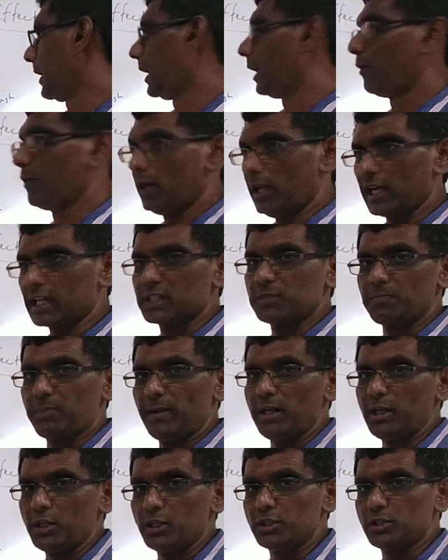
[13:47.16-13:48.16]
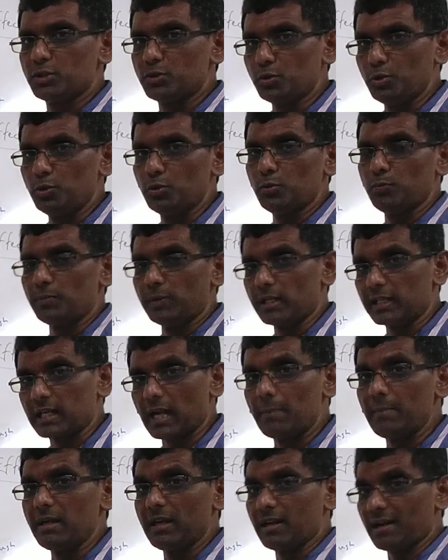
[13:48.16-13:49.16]
I'll explain this to you the
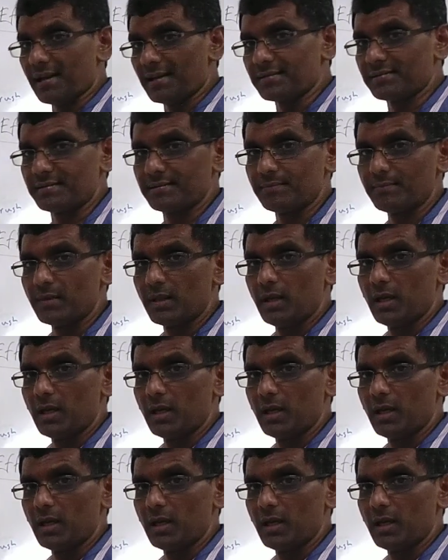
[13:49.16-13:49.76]
coming class.